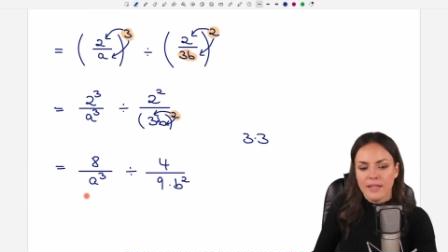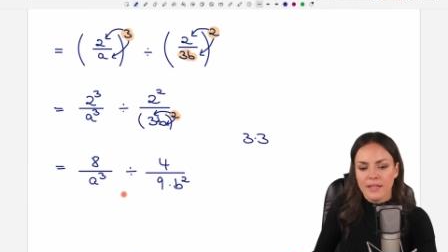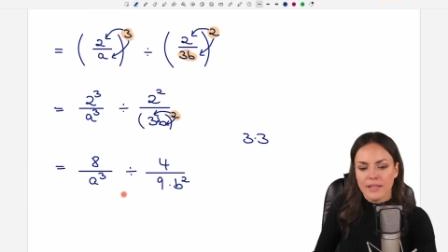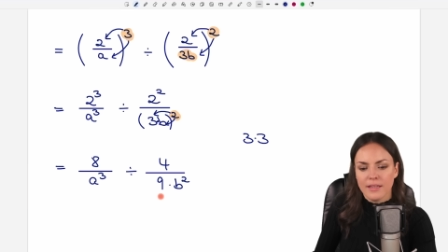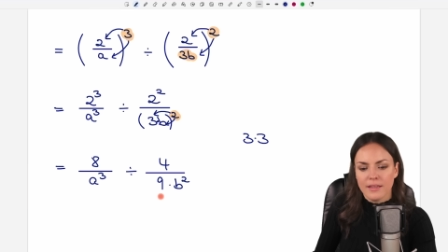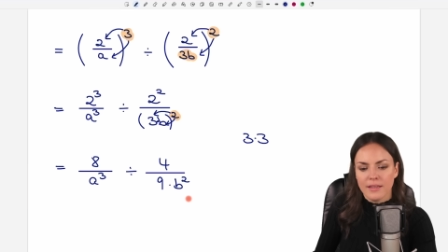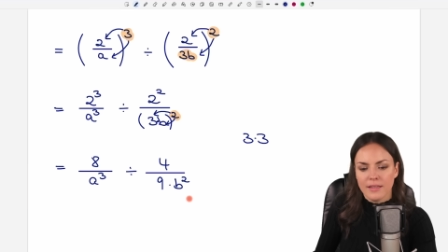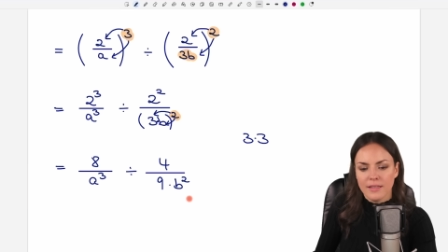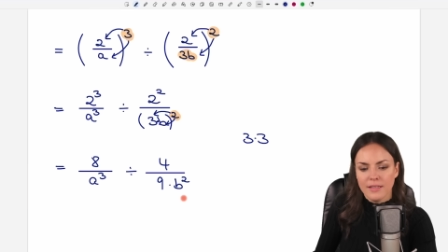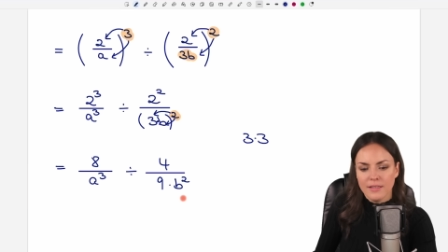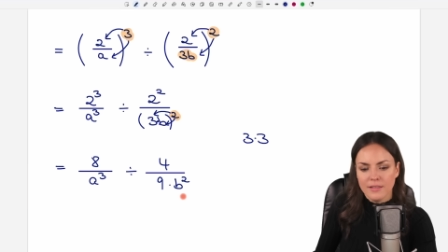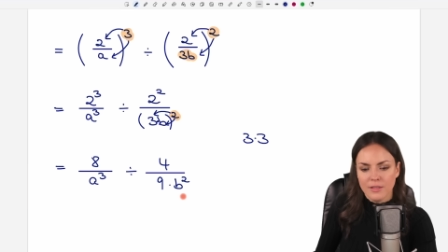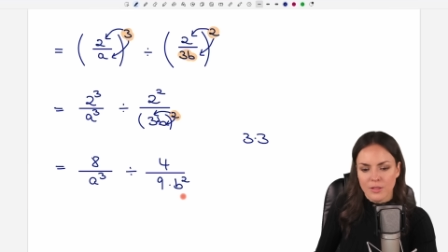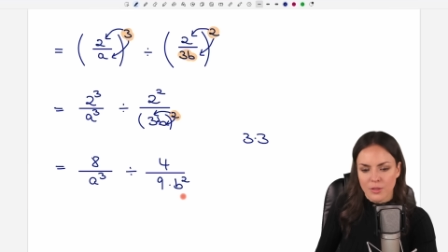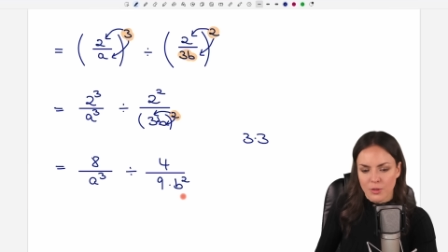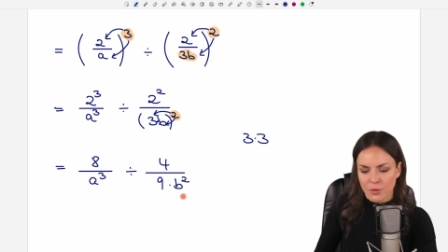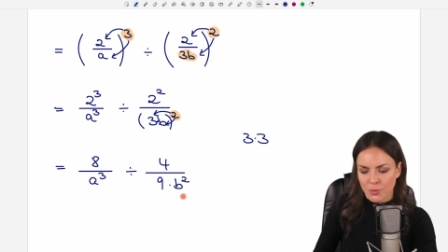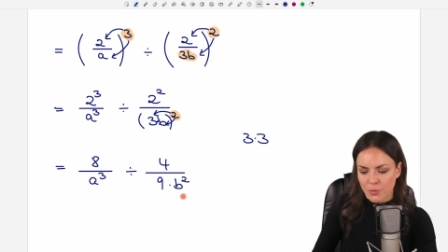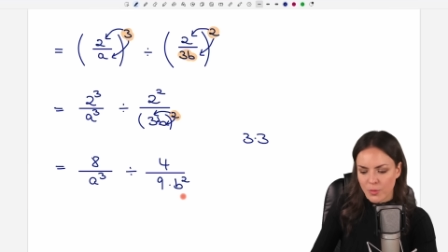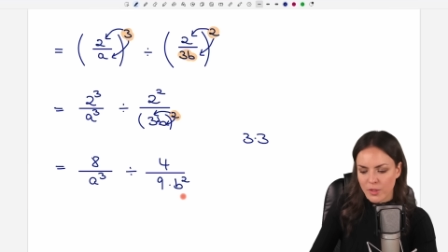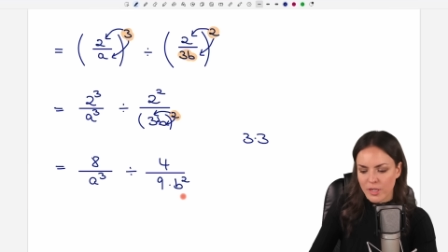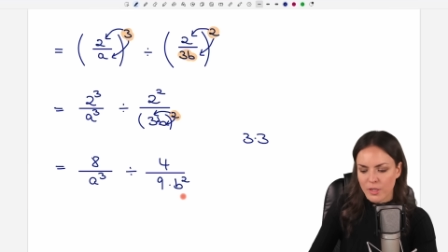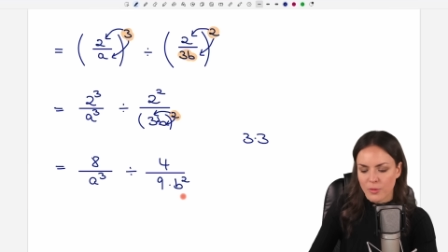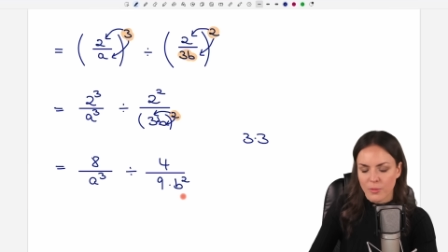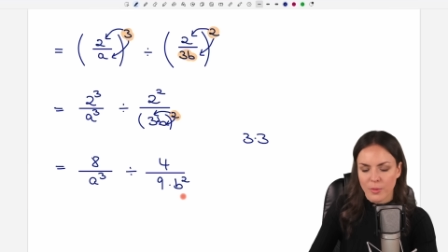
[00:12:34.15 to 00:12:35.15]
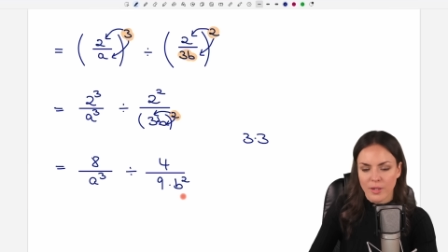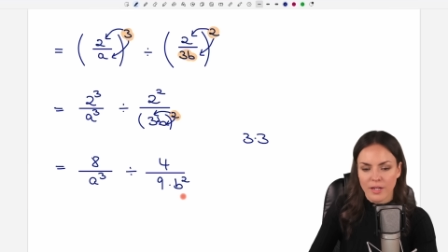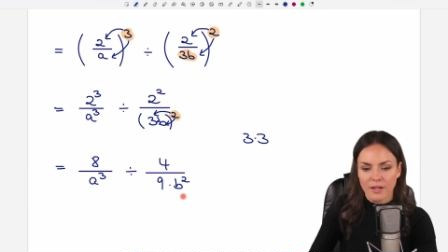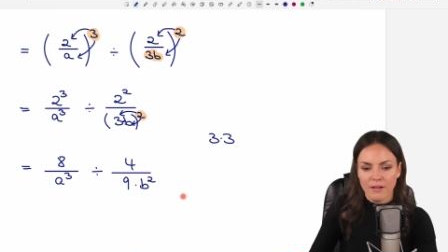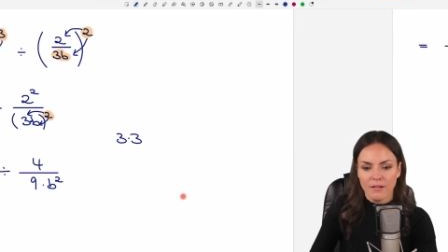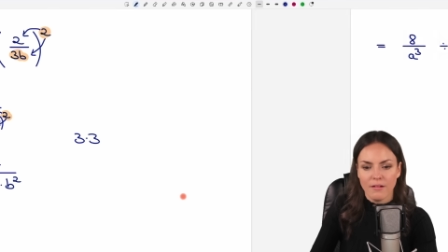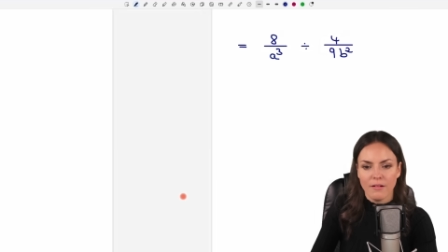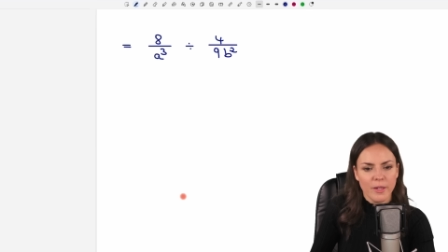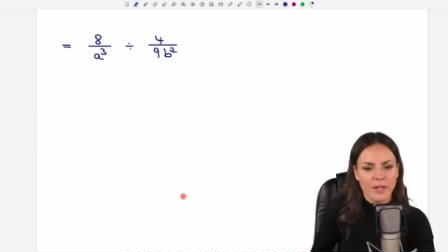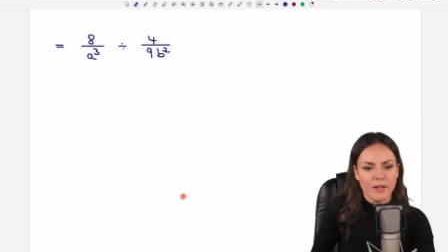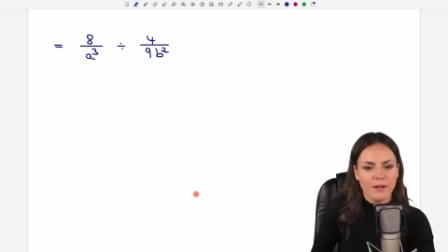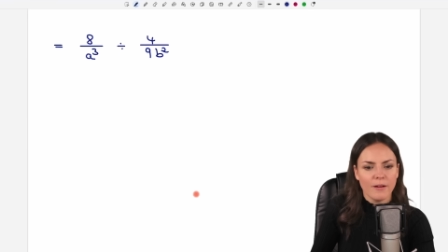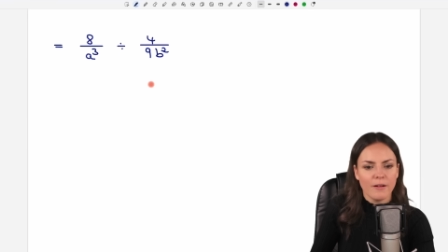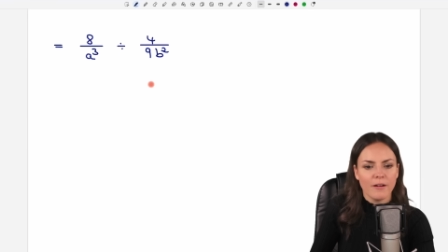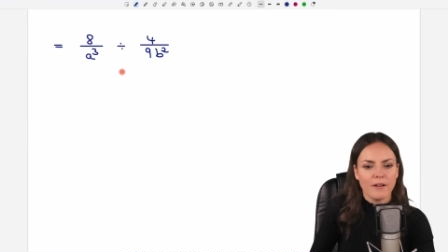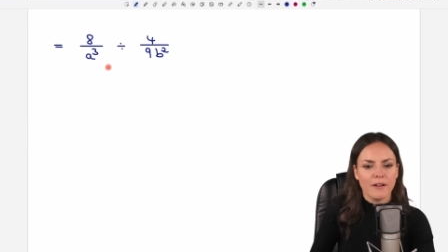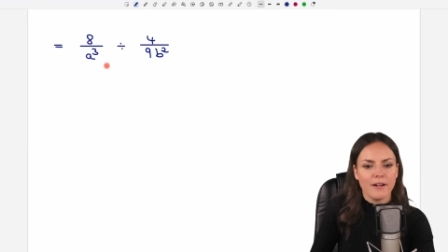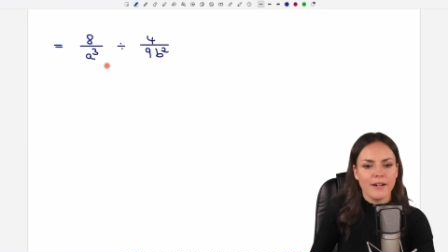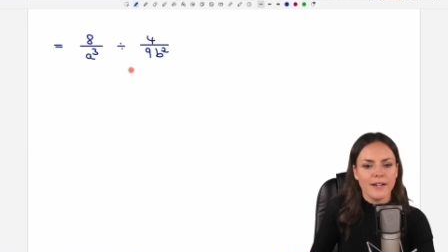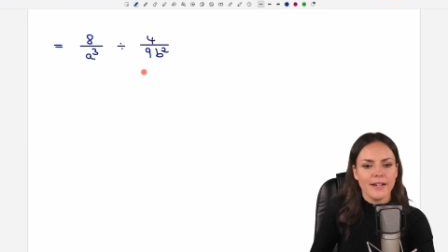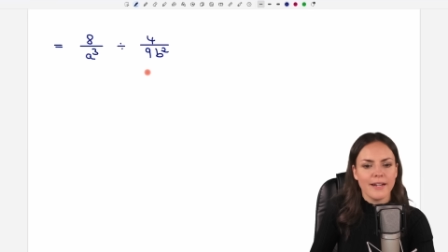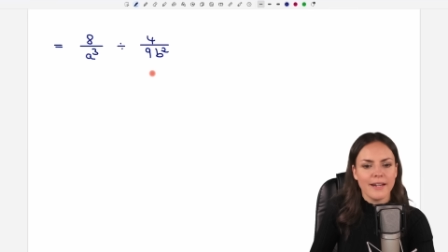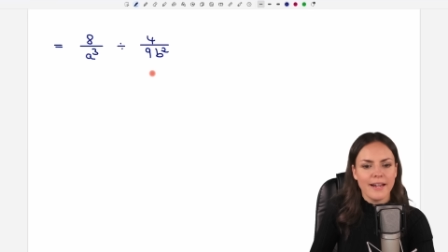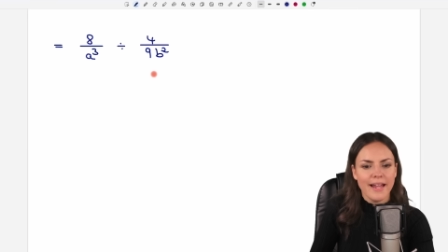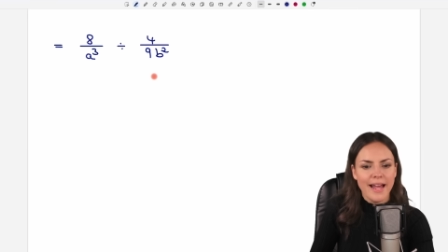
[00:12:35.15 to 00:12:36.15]
And this is where we are
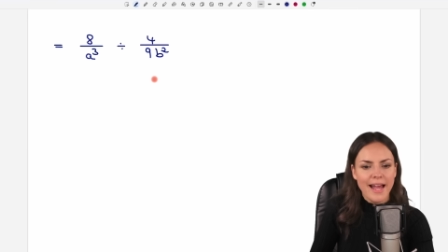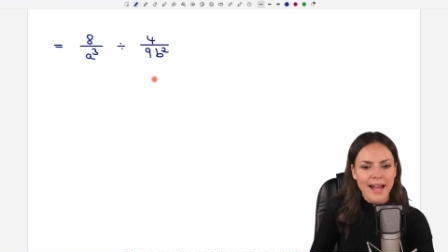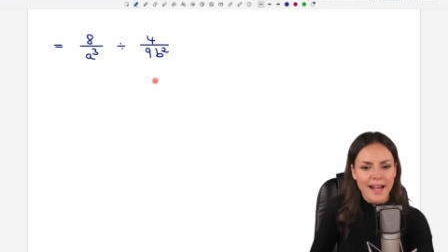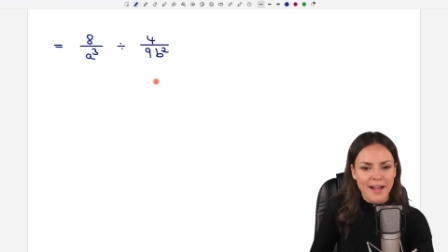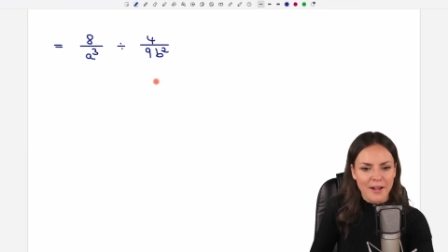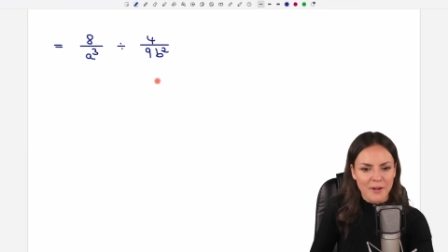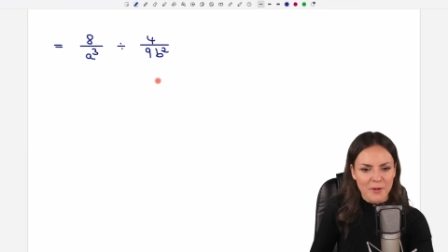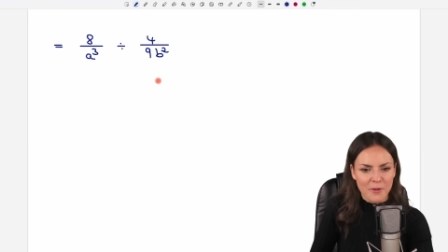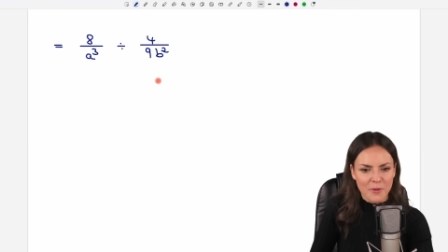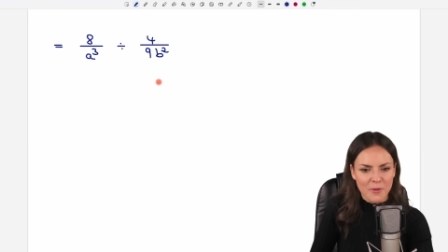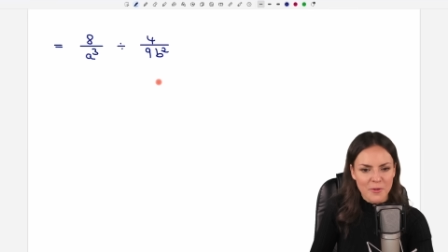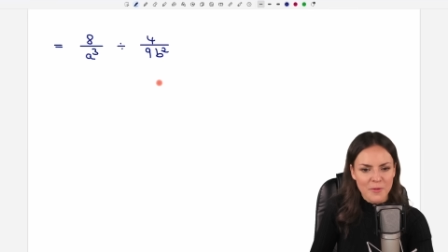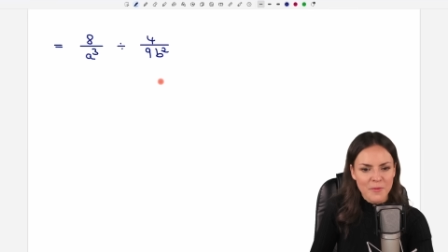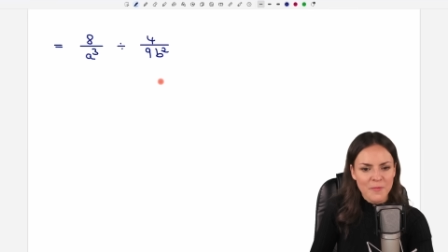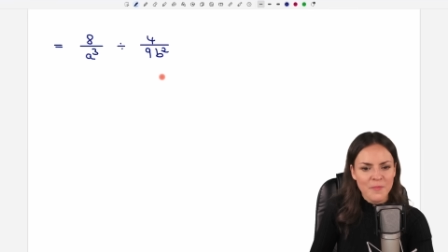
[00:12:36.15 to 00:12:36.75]
now.